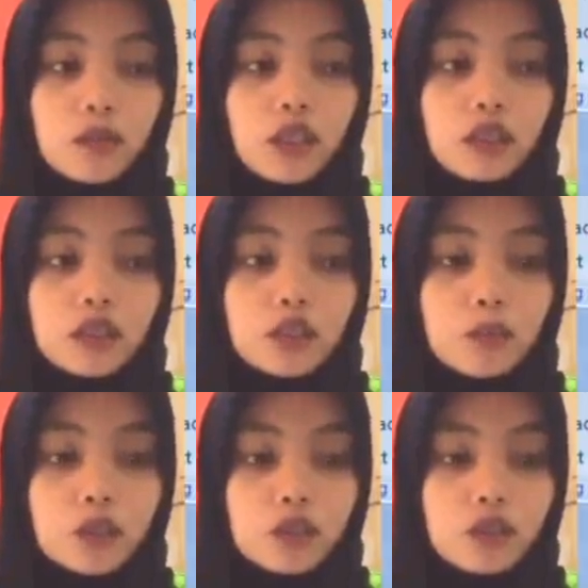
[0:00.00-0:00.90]
Tansa
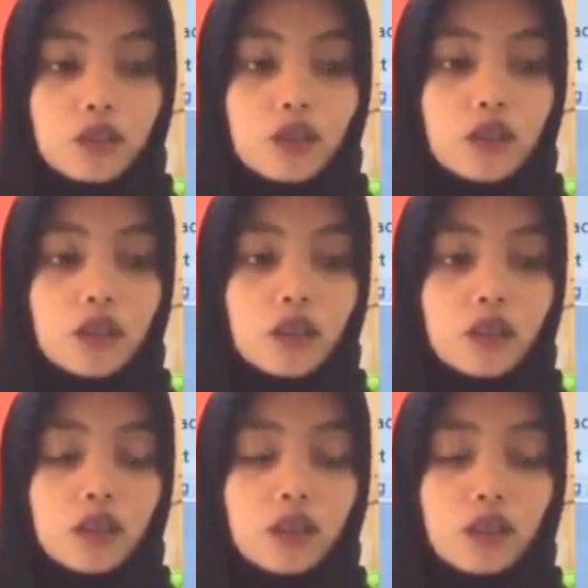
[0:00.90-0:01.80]
Mashiro.
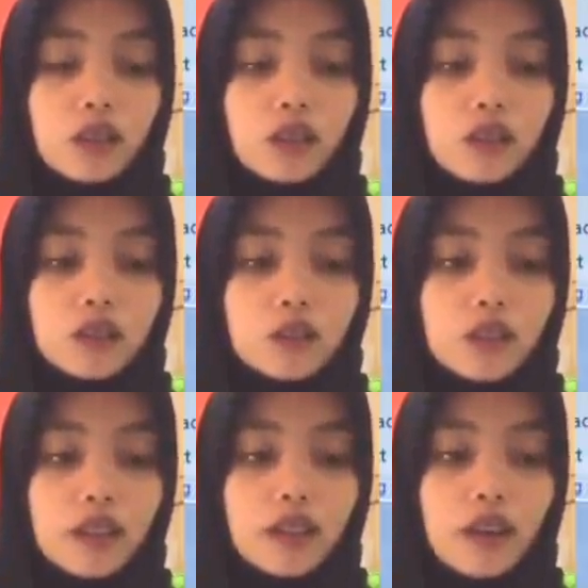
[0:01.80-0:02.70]

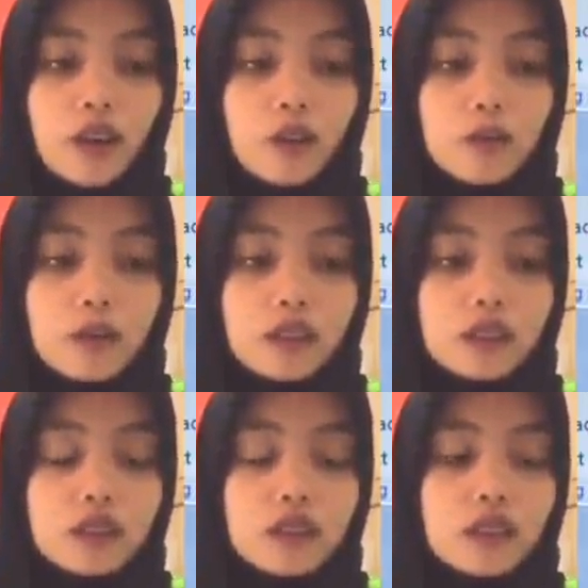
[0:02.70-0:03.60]
Today, I will
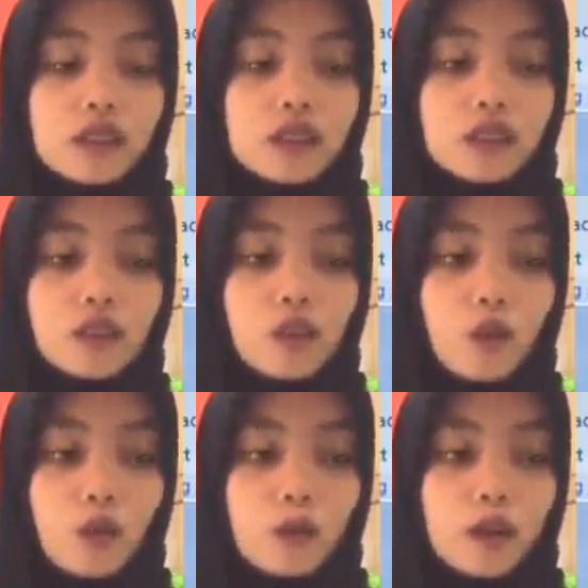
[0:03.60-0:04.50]
present the result
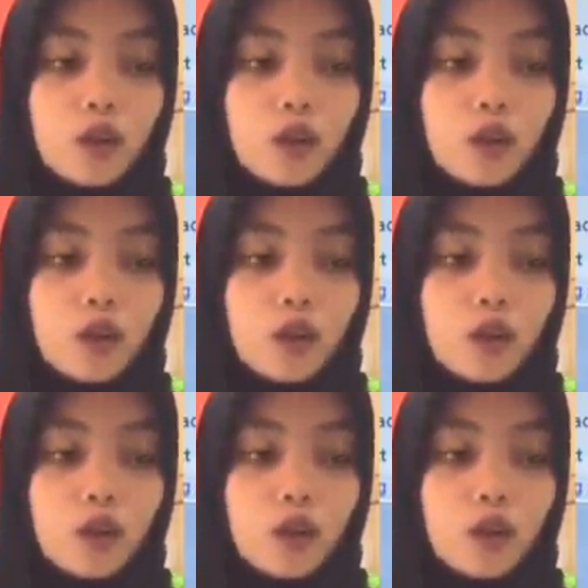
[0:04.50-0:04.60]
of my